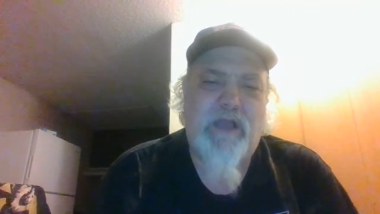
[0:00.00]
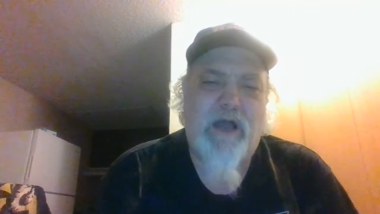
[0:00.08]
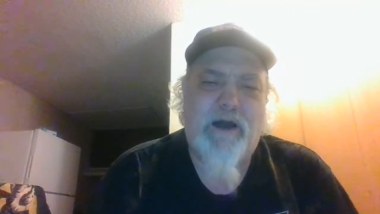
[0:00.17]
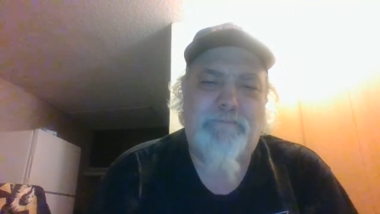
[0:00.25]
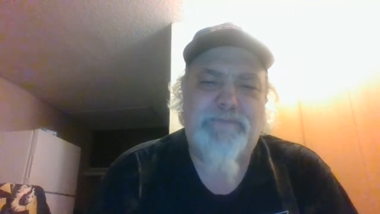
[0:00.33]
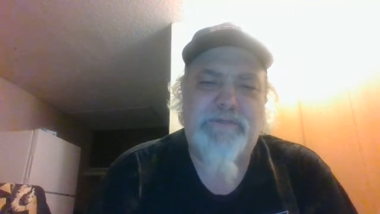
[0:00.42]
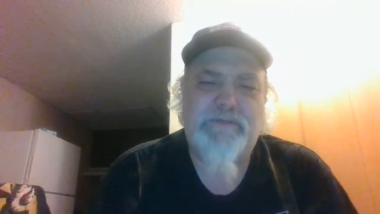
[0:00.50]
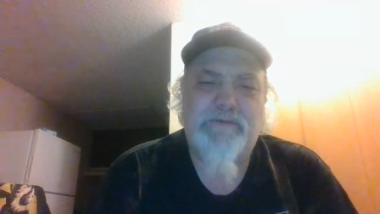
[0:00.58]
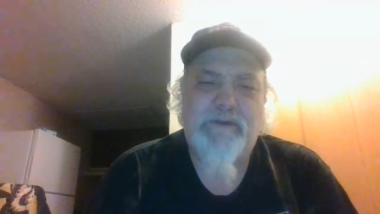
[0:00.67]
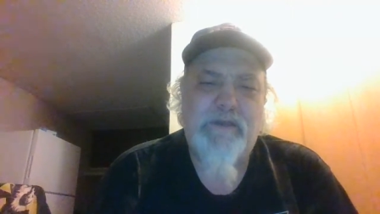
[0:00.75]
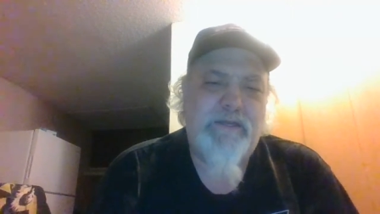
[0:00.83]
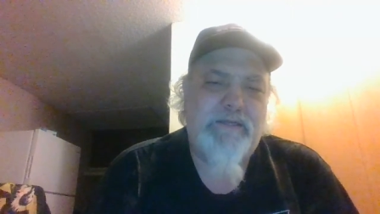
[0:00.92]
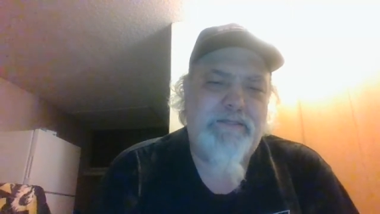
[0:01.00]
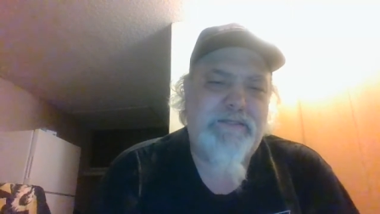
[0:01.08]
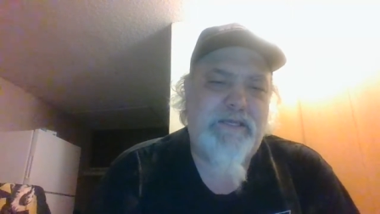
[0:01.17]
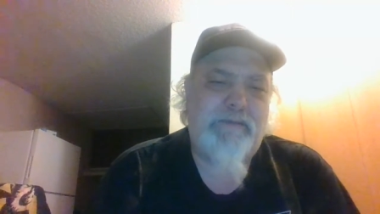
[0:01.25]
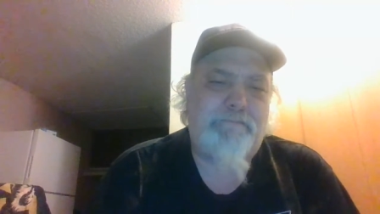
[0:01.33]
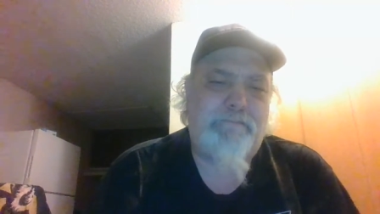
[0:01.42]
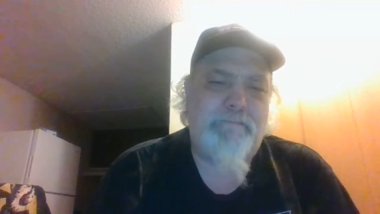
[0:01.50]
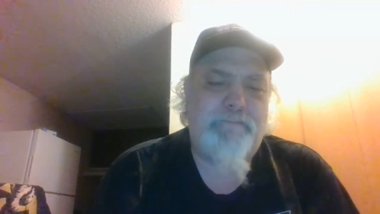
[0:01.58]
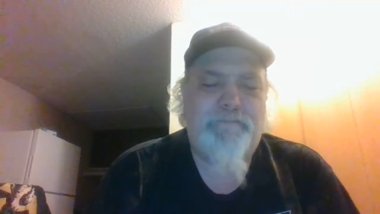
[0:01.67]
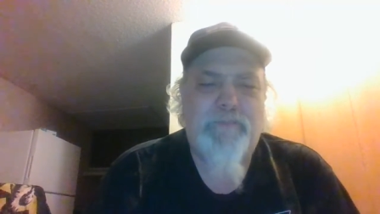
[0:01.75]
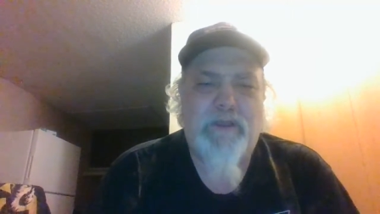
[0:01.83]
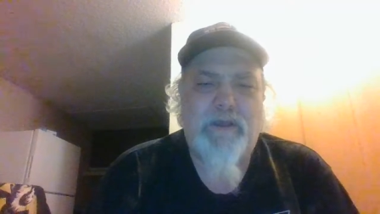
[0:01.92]
COPS, C,
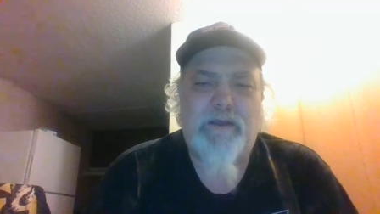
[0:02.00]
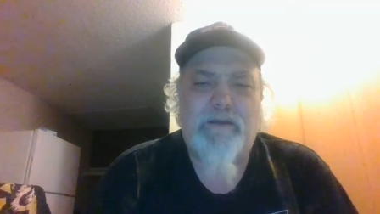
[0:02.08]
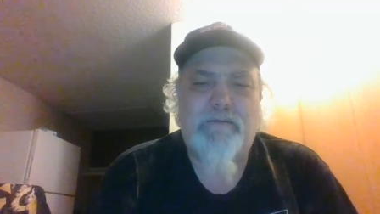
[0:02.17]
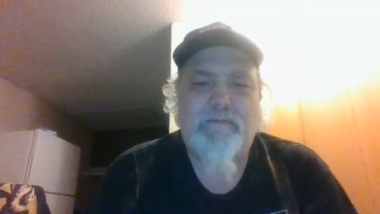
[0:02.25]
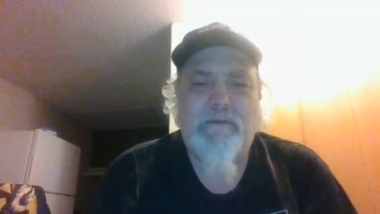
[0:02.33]
uh,